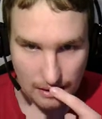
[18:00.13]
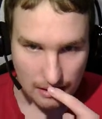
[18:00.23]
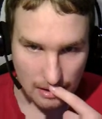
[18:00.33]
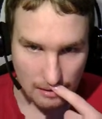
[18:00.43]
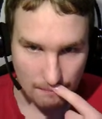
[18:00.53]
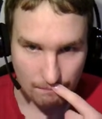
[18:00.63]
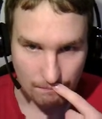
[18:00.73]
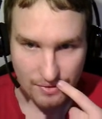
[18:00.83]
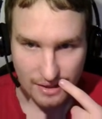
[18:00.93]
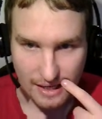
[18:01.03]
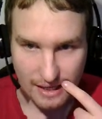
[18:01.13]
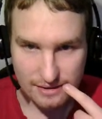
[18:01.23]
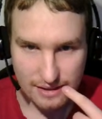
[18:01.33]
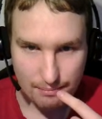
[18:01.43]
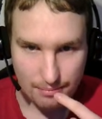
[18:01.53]
the next
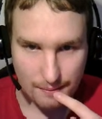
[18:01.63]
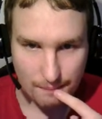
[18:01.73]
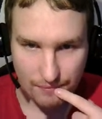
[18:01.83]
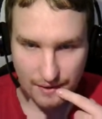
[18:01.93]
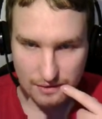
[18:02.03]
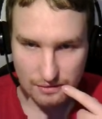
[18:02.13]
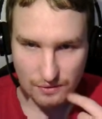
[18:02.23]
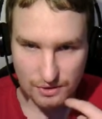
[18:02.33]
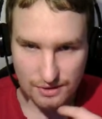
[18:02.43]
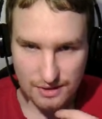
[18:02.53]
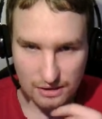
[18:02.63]
step, what is the